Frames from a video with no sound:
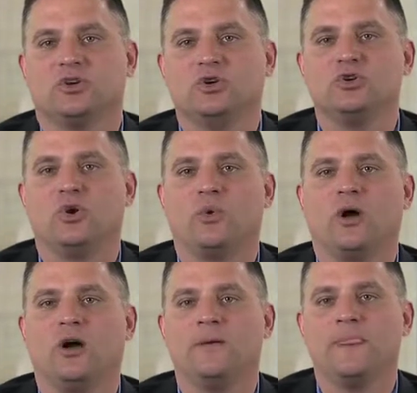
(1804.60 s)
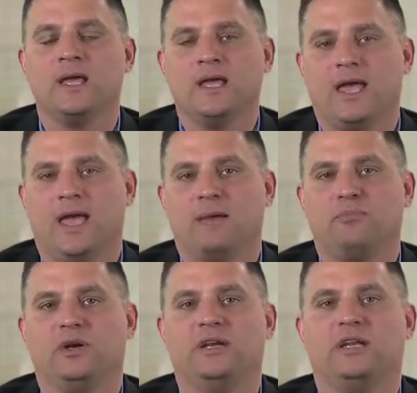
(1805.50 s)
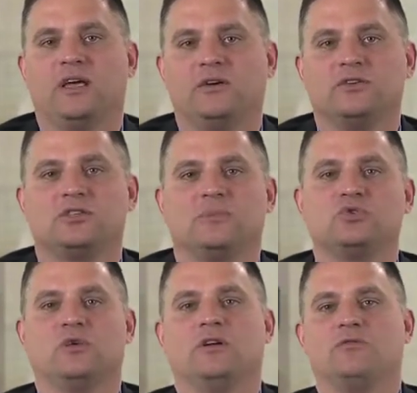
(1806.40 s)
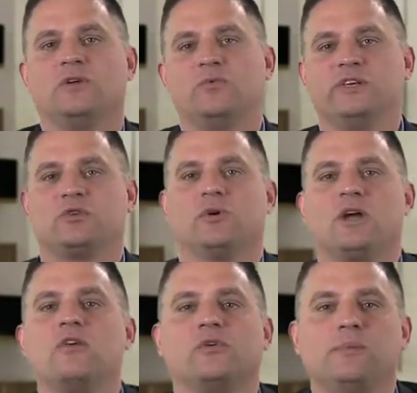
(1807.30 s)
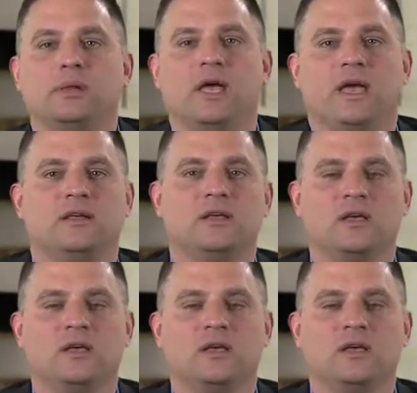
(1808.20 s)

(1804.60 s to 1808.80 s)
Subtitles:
that could go wrong and putting together some sort of risk recovery plan